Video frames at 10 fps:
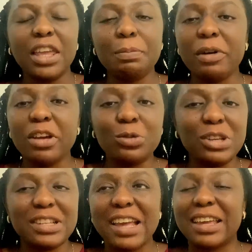where you do
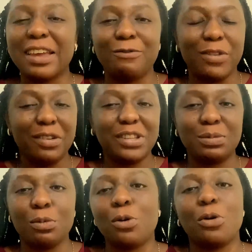is like a very
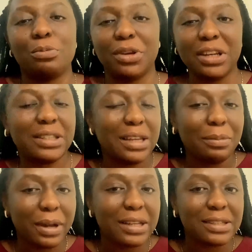small community,
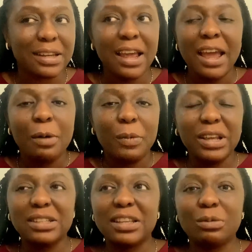I'm guessing. When
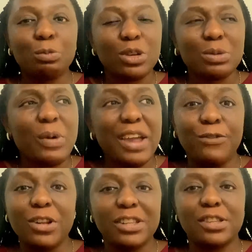you say, because why I
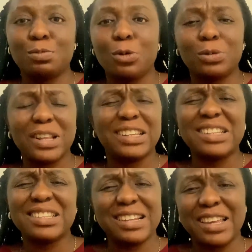feel it's a small community, like
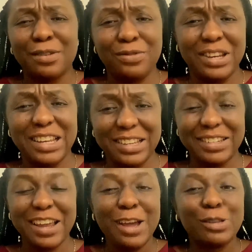this is like a
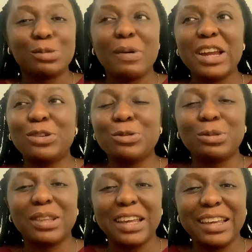village. So why do you
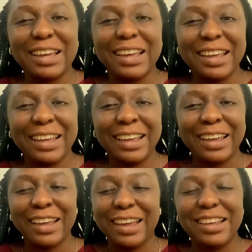think
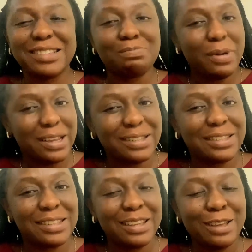it's
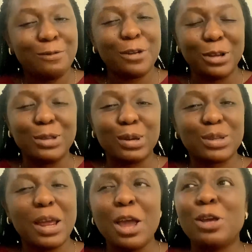best for you to
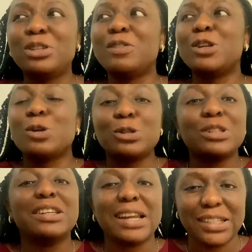actually, you should have just gone to
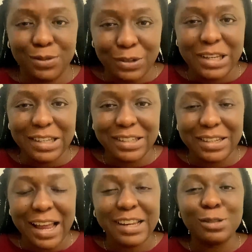the next village,
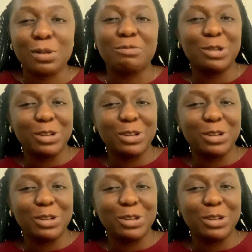at least you have been